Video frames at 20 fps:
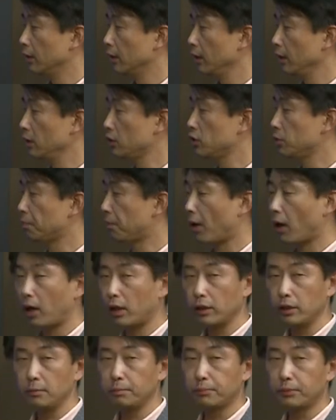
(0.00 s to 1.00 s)
each
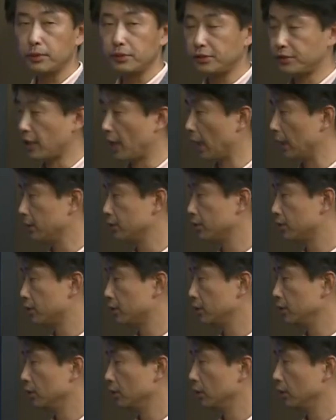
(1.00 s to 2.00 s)
party
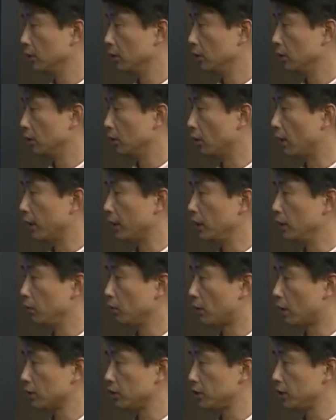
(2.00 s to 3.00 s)
presents what he
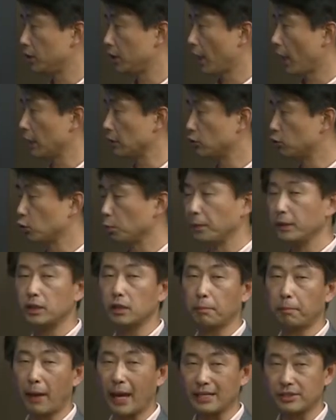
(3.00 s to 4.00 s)
or she takes to be the
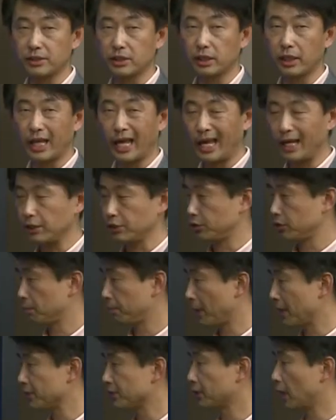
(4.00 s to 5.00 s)
best case,
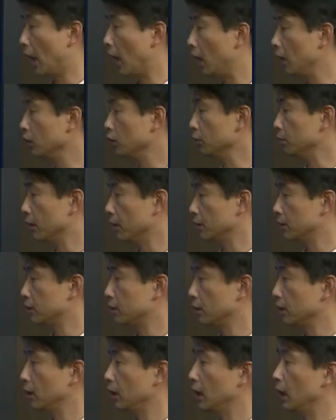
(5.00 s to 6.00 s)
best argument
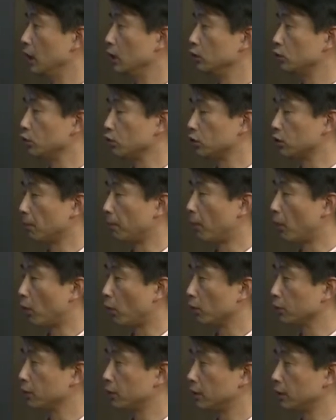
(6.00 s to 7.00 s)
to
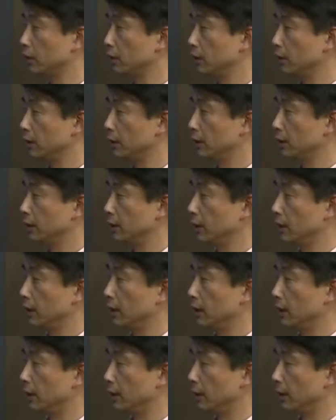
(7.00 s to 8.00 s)
support
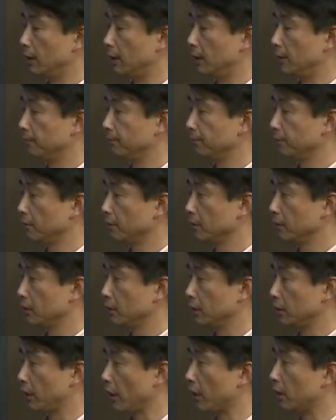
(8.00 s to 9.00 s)

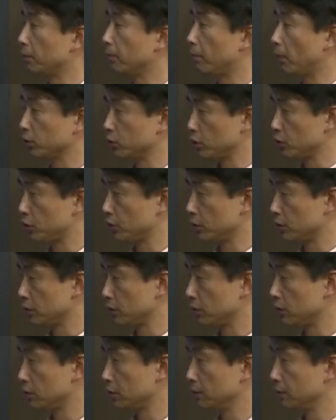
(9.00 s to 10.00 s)
their
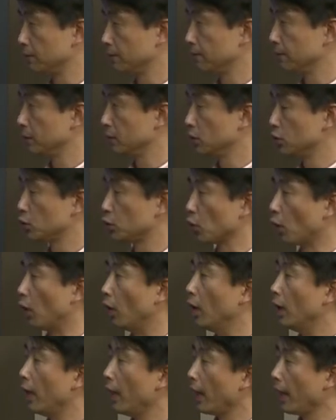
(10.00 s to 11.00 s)
positions. So
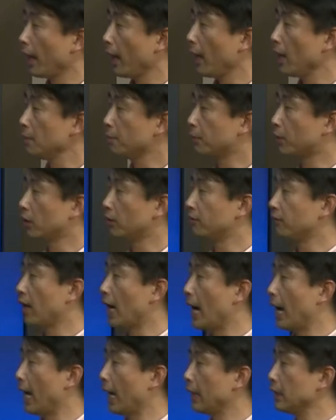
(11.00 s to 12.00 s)
A
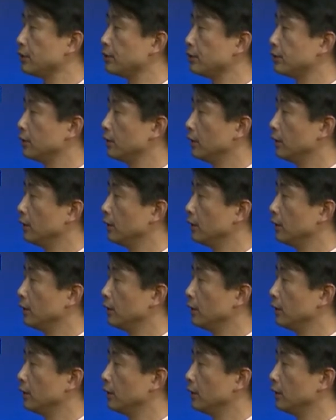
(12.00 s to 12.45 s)
provides